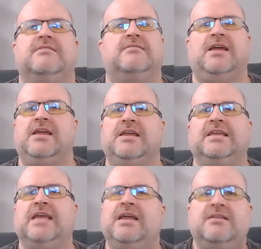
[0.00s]
they
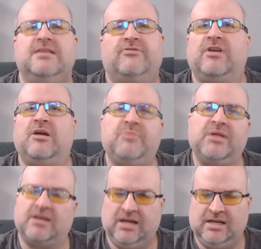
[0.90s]
gain different
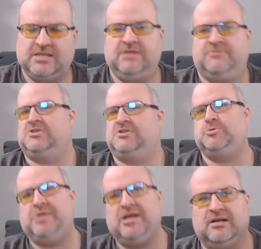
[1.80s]
abilities, different
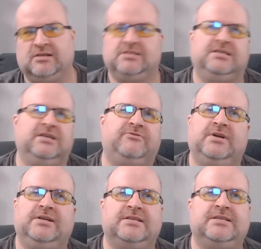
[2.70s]
spells,
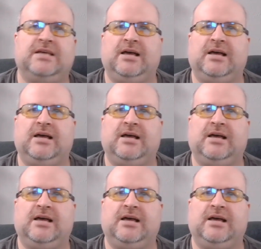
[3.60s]
different